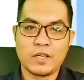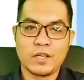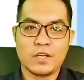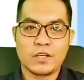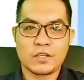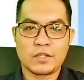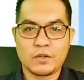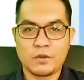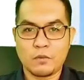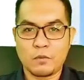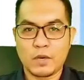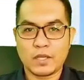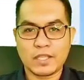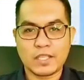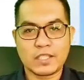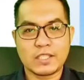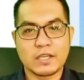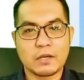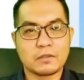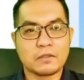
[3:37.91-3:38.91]
So what
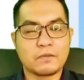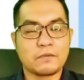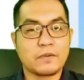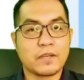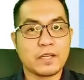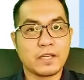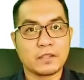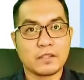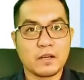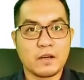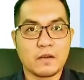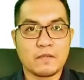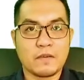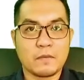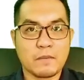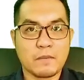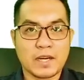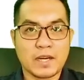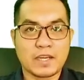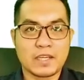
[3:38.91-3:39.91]
is now the field of a
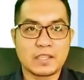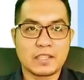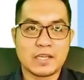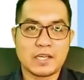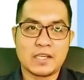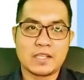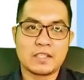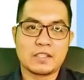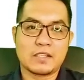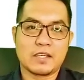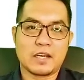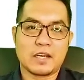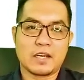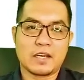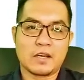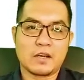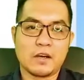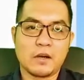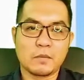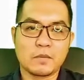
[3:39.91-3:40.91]
magnetized
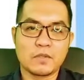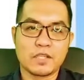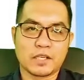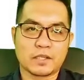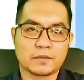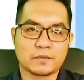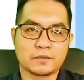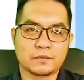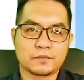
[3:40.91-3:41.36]
object?